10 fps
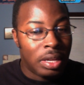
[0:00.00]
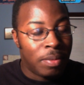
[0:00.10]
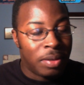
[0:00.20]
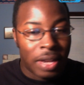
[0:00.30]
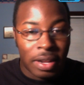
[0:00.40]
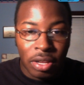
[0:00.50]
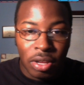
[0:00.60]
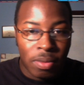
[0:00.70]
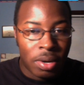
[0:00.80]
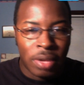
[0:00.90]
Beside the
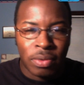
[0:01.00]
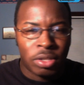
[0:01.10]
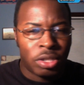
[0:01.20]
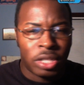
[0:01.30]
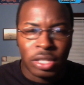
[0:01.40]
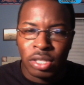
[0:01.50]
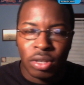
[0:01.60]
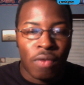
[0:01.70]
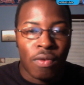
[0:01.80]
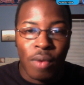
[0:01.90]
humor, it was just
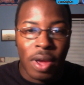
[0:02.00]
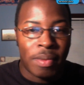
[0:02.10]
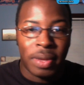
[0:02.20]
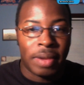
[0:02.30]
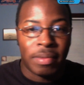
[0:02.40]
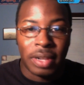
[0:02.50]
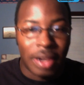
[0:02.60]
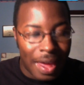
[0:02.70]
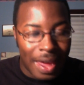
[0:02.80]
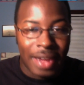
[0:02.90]
overwhelming. And I'm
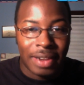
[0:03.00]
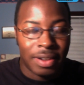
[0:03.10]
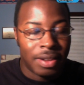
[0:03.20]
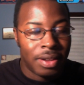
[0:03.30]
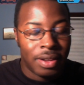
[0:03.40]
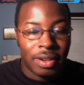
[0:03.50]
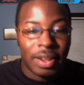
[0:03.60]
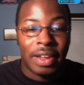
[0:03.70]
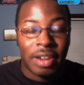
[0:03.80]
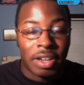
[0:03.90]
glad
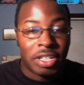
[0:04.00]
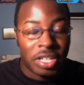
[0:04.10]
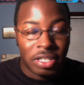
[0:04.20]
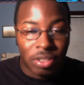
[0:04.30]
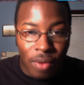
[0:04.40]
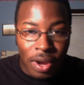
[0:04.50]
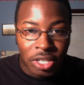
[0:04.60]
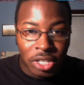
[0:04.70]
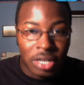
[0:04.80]
that I got a chance to watch it.